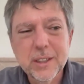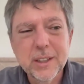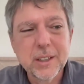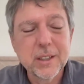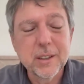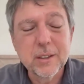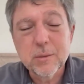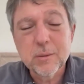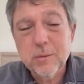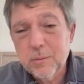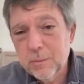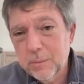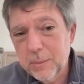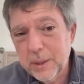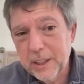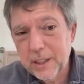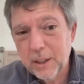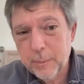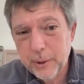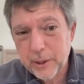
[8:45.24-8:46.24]
In
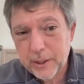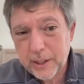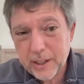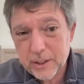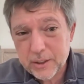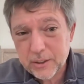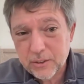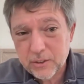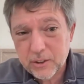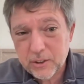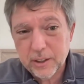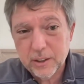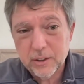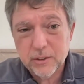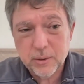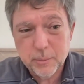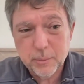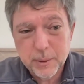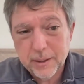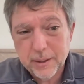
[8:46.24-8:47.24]
media communication
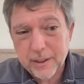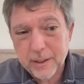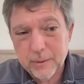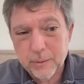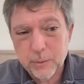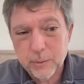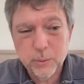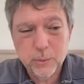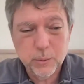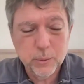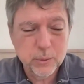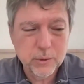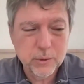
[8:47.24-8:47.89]
studies, to me, that